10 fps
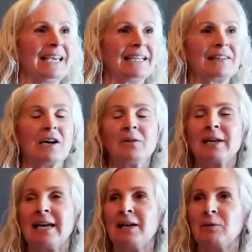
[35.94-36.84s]
And I thought,
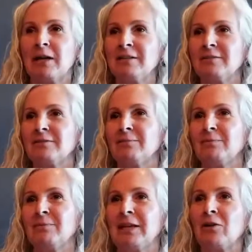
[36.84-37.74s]
okay, well,
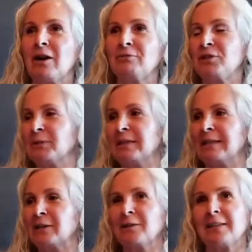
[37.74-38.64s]
they're off doing
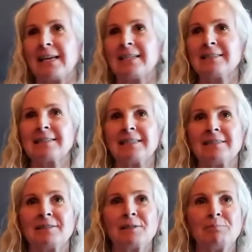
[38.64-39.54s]
their things
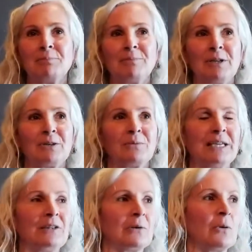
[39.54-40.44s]
and,
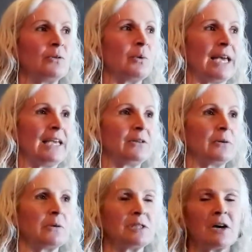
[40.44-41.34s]
in their own way, in
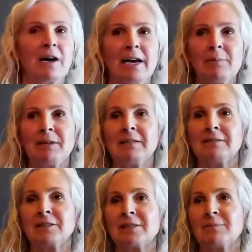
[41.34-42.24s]
their own time,
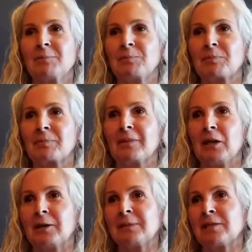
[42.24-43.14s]
and,
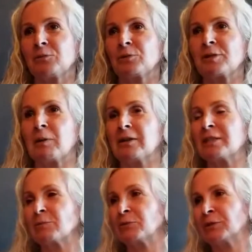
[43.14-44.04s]
I'm still
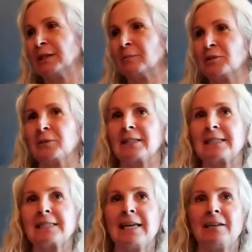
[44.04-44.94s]
responsible for them to an
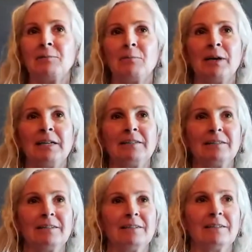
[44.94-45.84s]
extent, but
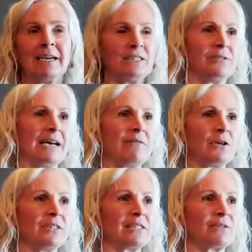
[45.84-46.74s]
I do have
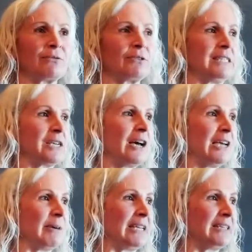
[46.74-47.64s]
all this free
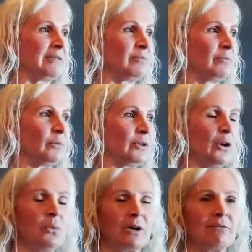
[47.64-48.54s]
time. I can
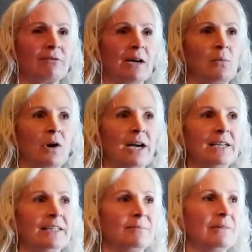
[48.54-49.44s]
go wherever I
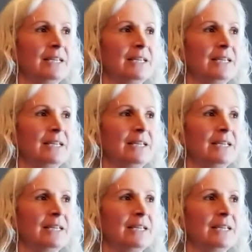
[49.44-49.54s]
want and